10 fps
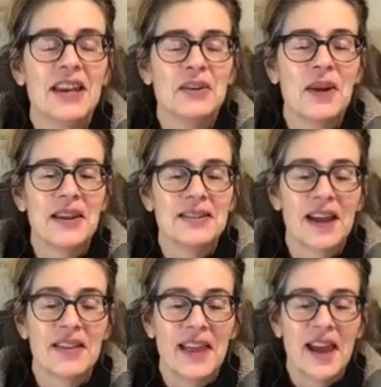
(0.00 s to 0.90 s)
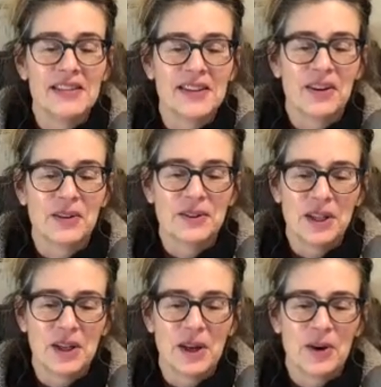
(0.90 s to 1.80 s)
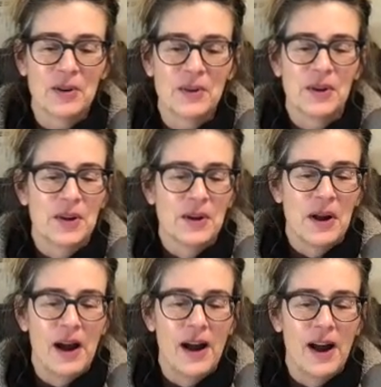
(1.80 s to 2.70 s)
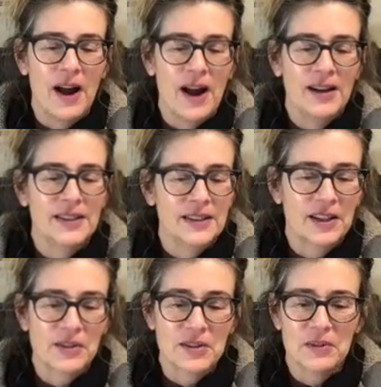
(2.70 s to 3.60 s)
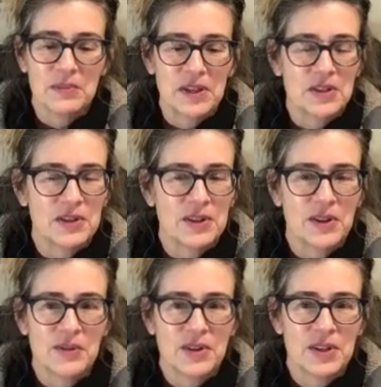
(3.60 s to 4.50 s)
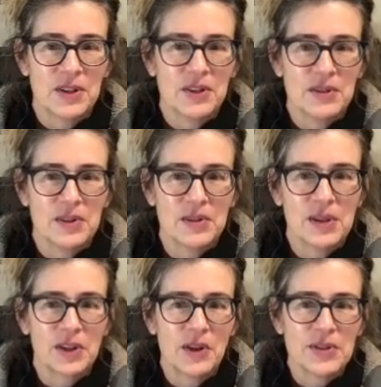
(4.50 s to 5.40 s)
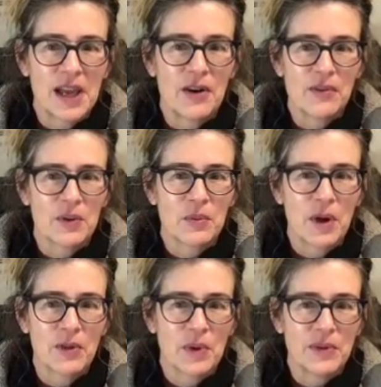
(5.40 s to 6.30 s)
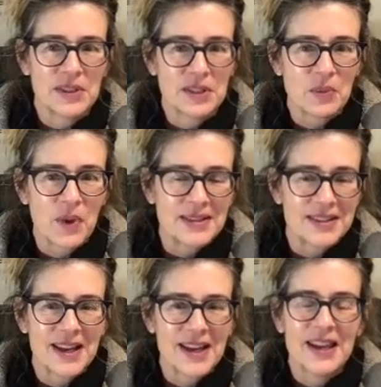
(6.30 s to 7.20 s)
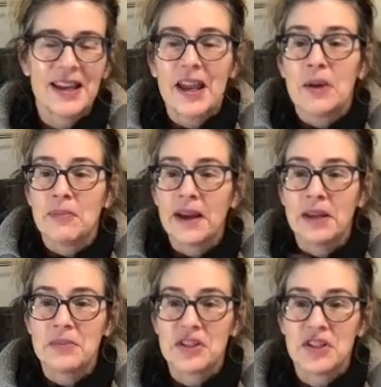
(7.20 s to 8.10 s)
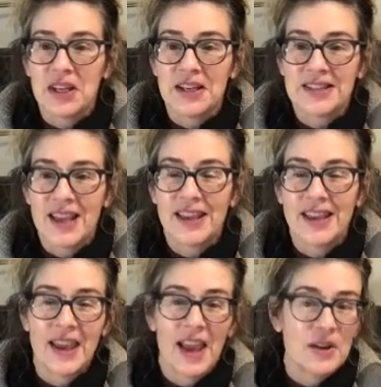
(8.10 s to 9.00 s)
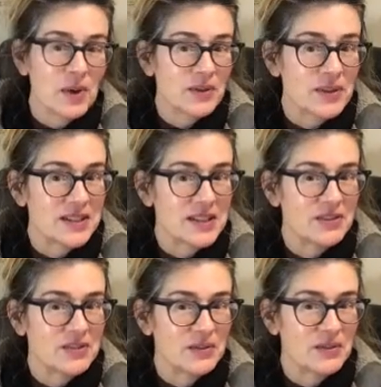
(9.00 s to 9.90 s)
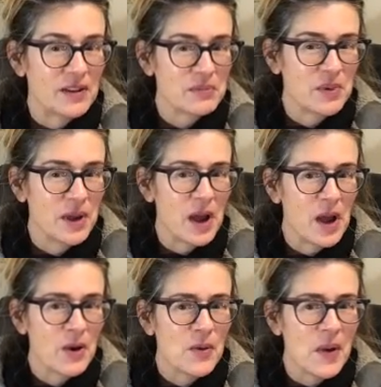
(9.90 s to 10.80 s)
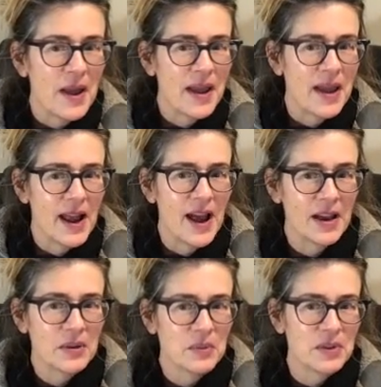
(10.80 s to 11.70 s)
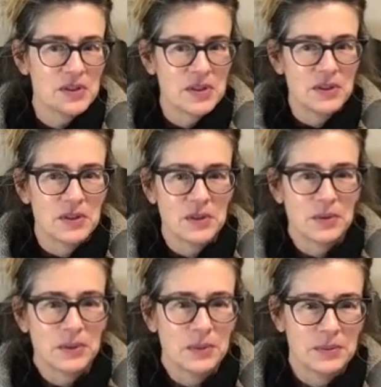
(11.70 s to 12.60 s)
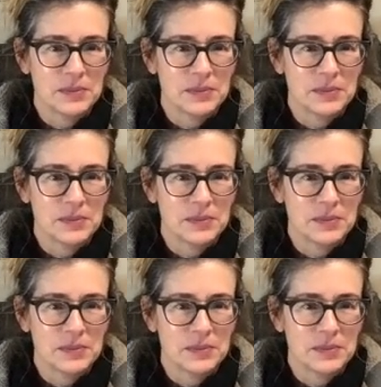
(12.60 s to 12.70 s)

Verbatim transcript: anyways, on that note, you know, uh, Carol Sue, so I'm going to turn it over to you to do the closeout for Wealth Wellness Wednesday. My name is Janis, aka Wellness Diva 5.0, and I am with two